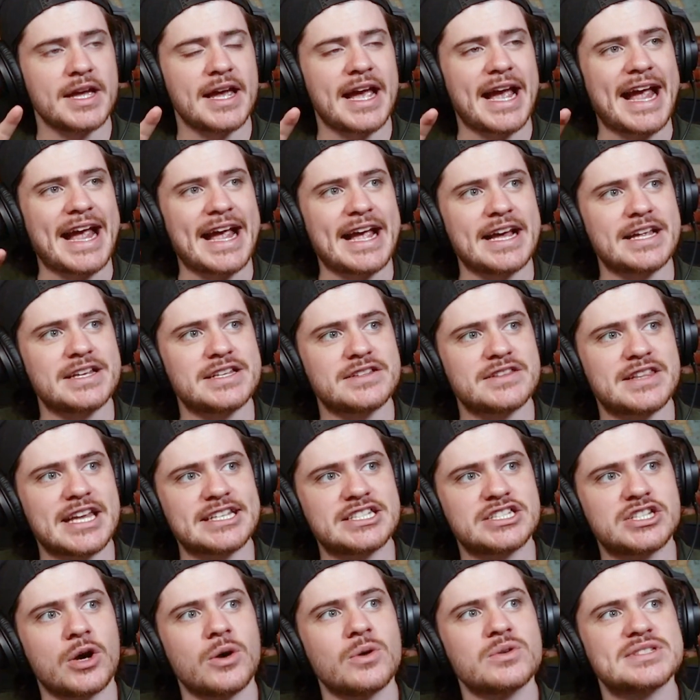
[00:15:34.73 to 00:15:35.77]
and they
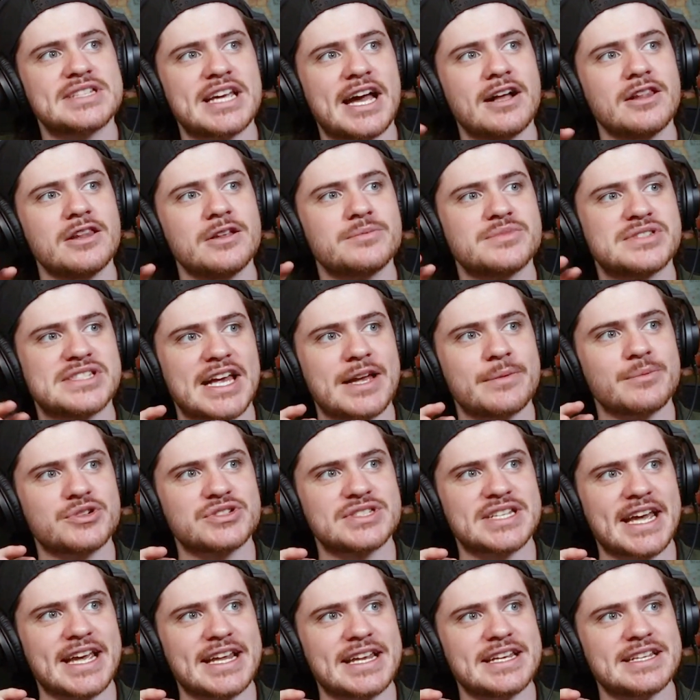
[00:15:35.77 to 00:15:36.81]
don't tell them
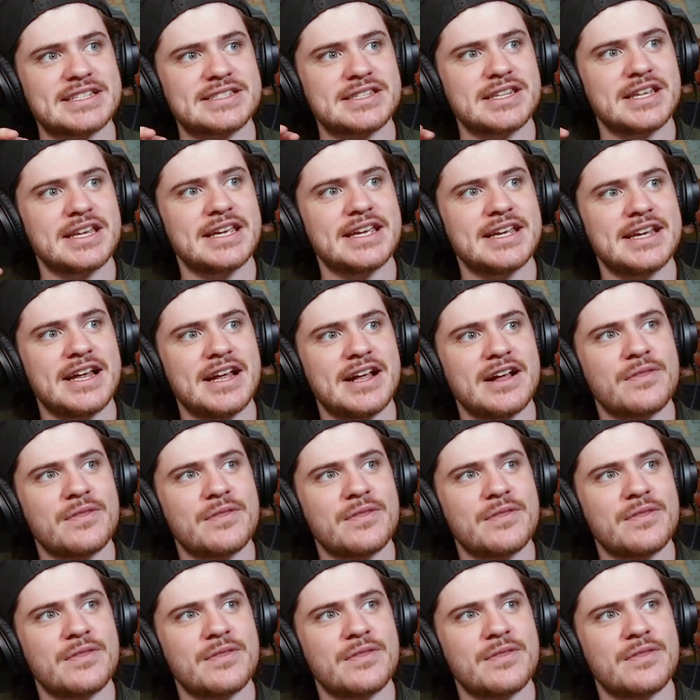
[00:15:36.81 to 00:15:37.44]
simultaneously.